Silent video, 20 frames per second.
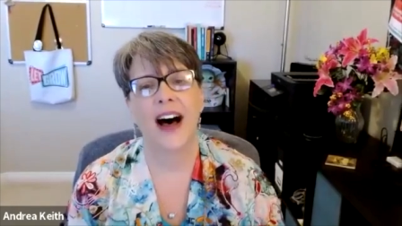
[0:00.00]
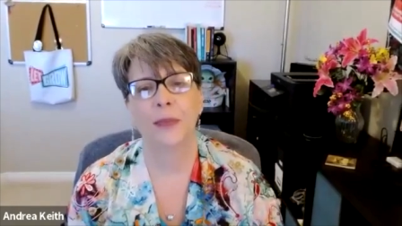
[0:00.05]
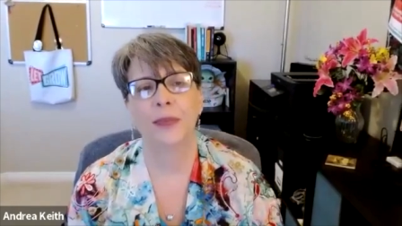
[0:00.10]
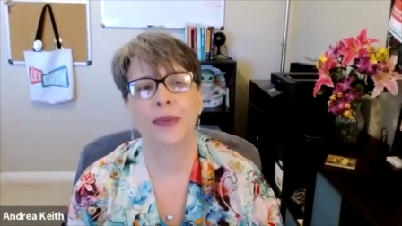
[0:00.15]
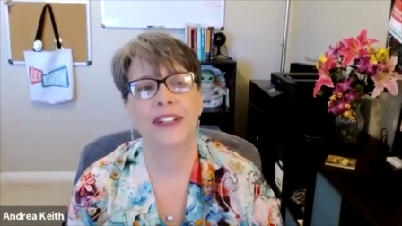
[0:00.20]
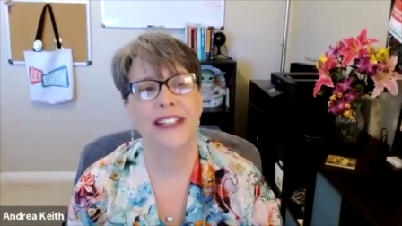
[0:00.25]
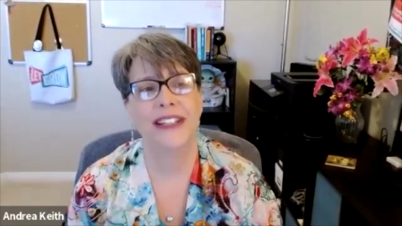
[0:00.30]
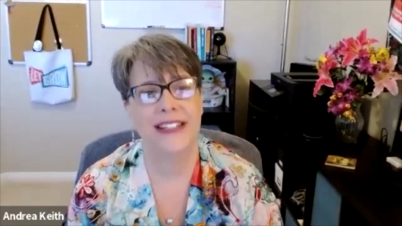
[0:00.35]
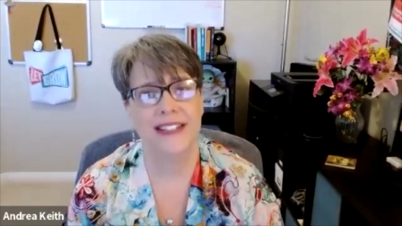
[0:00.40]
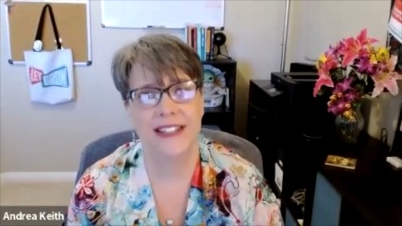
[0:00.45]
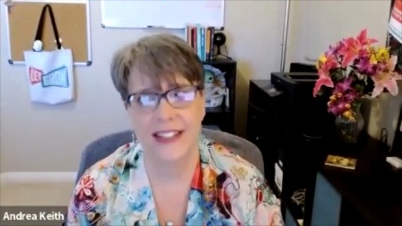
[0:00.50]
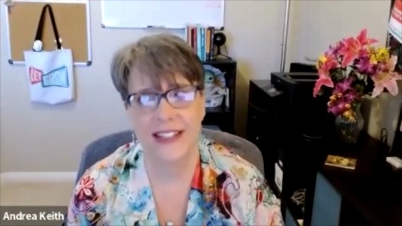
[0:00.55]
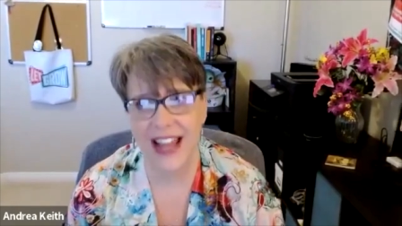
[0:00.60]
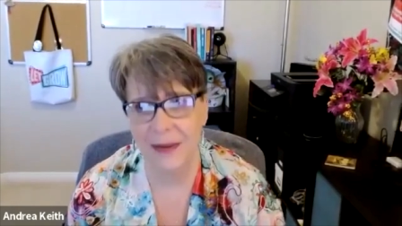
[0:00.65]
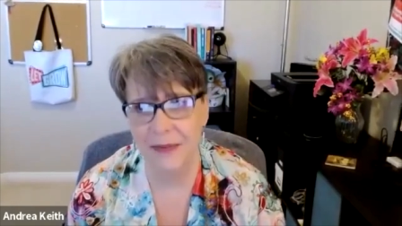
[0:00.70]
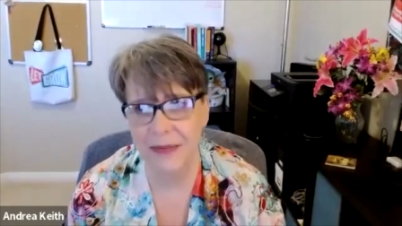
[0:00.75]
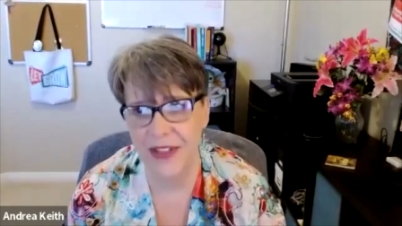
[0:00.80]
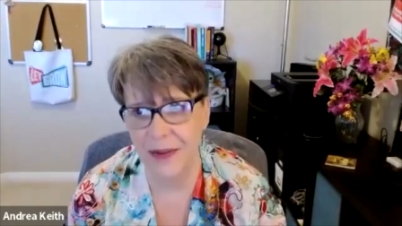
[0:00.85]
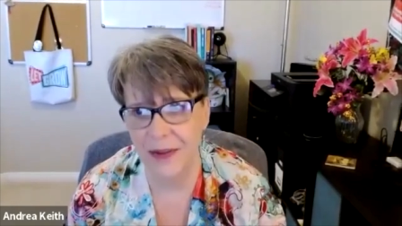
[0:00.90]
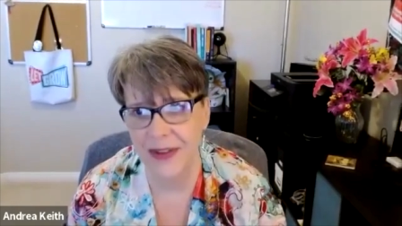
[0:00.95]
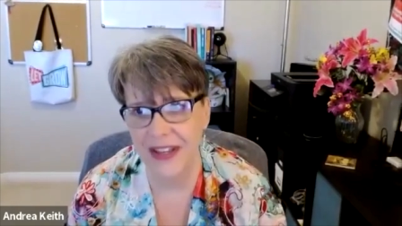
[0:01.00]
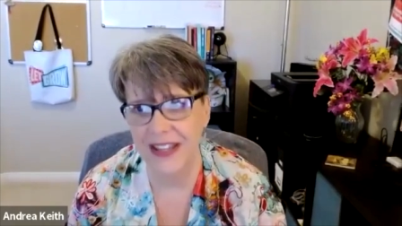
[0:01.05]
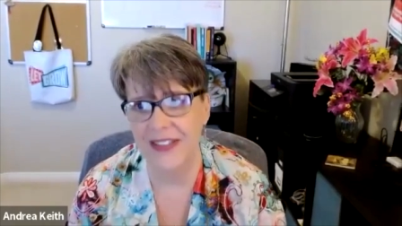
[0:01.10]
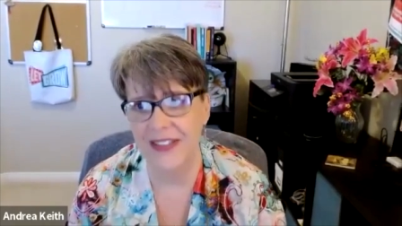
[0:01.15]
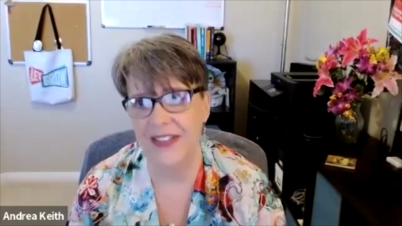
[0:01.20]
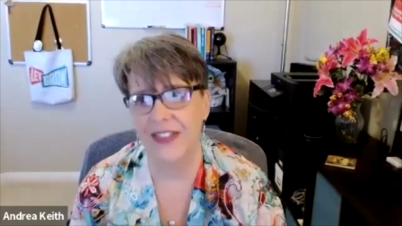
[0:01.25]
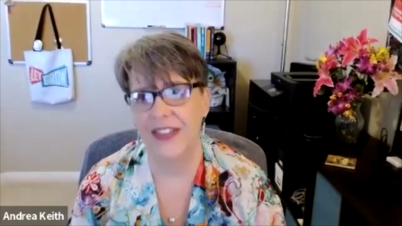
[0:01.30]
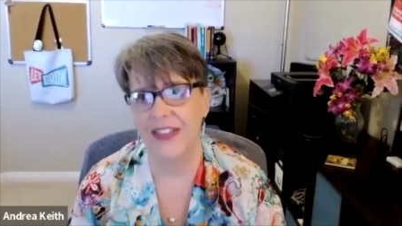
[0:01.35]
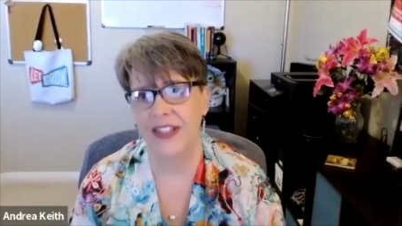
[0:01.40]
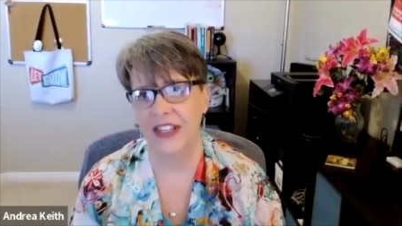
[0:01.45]
please type them
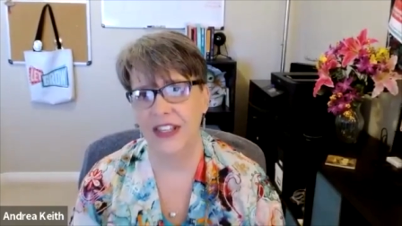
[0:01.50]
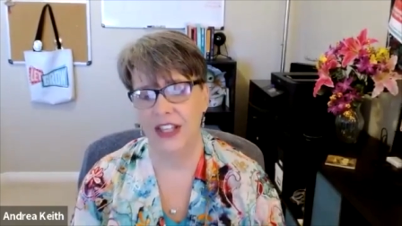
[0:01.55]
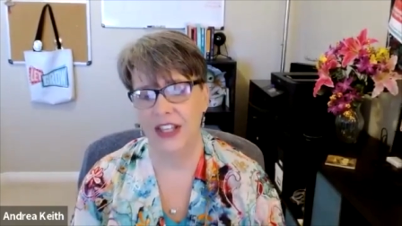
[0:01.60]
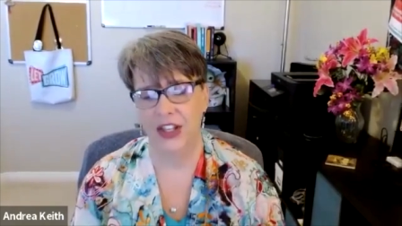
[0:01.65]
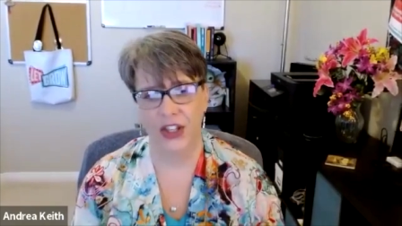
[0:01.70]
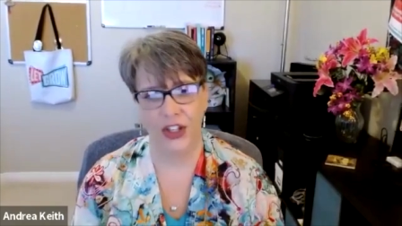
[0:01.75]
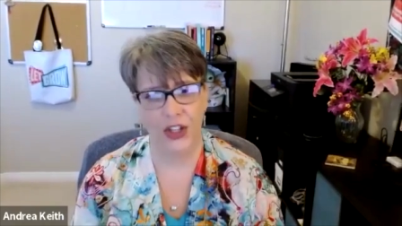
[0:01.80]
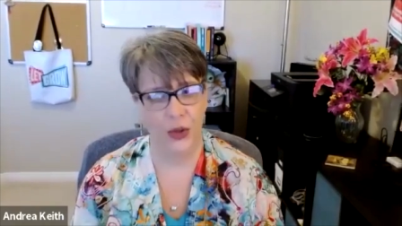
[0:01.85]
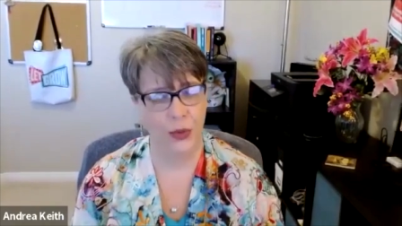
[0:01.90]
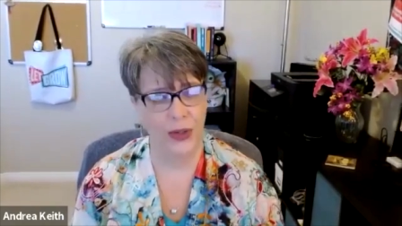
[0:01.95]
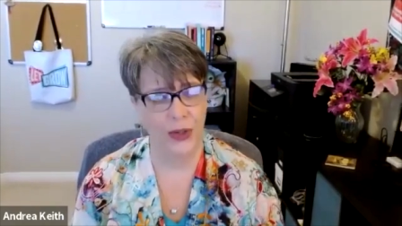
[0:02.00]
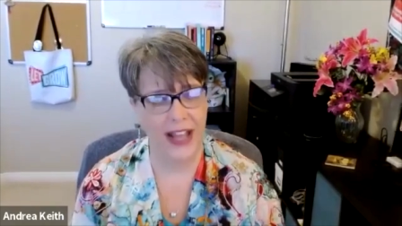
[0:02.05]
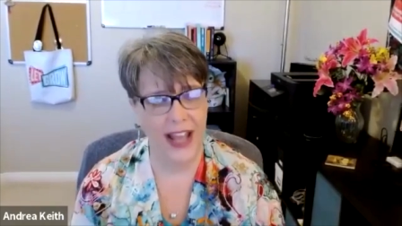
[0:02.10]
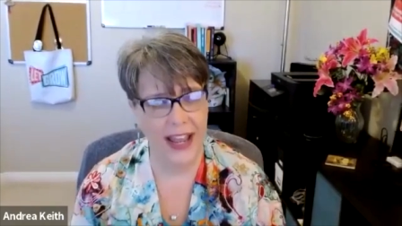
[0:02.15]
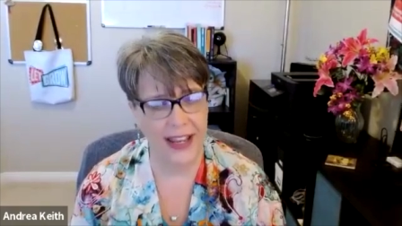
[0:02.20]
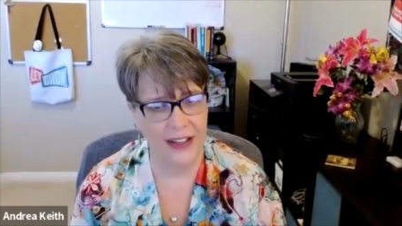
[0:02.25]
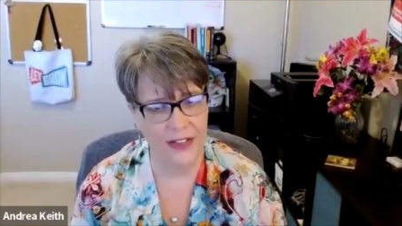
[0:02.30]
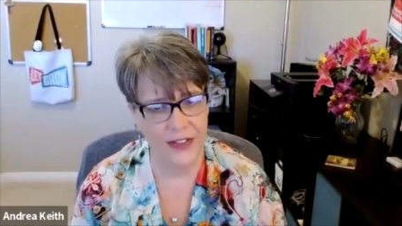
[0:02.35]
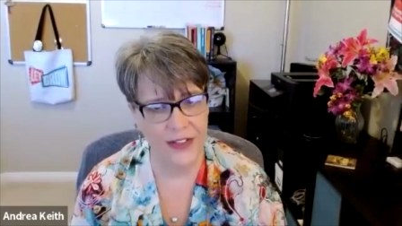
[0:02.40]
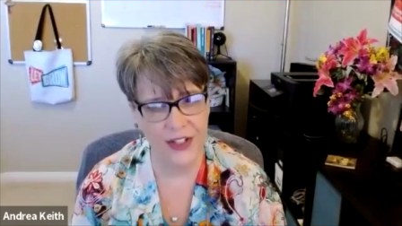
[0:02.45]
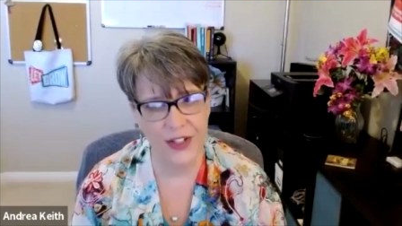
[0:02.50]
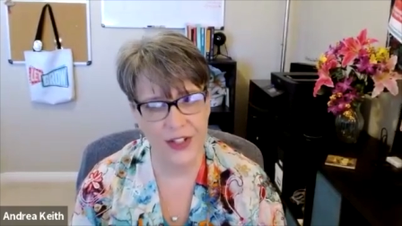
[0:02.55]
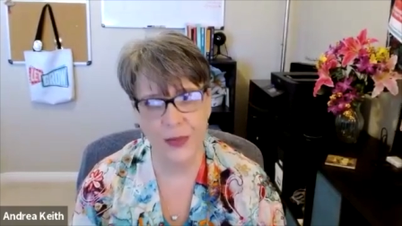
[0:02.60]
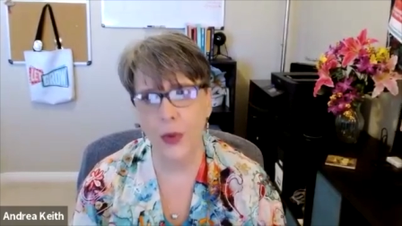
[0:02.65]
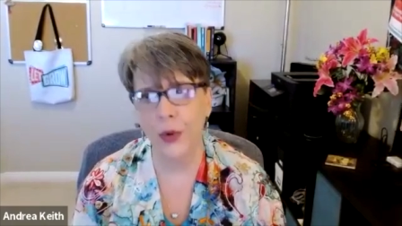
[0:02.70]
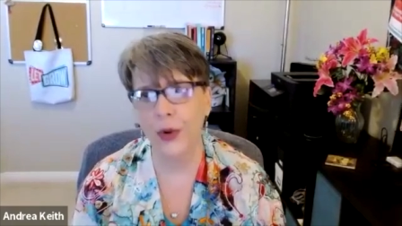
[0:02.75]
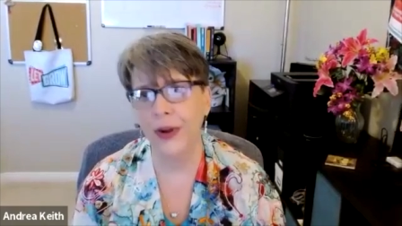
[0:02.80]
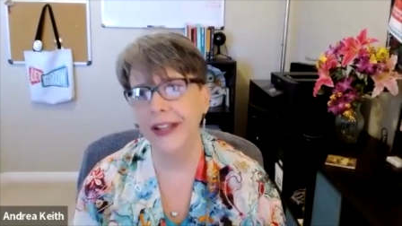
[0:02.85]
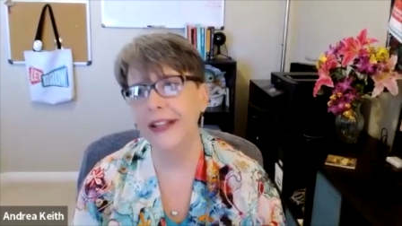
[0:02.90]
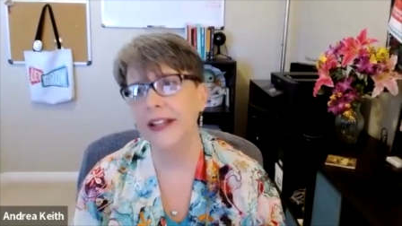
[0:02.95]
in the Q&A at this
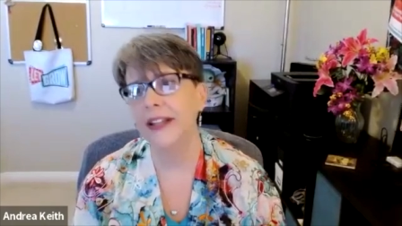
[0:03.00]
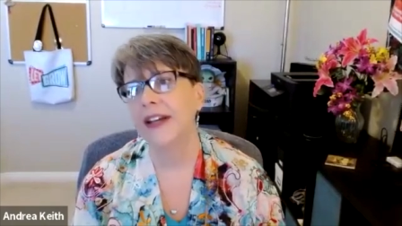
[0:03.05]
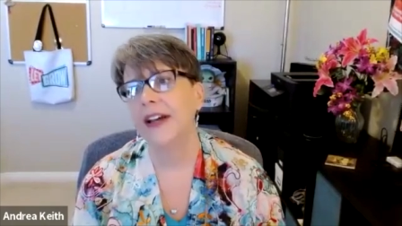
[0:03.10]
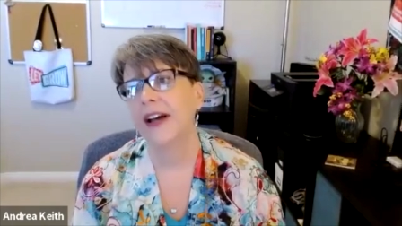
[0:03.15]
point.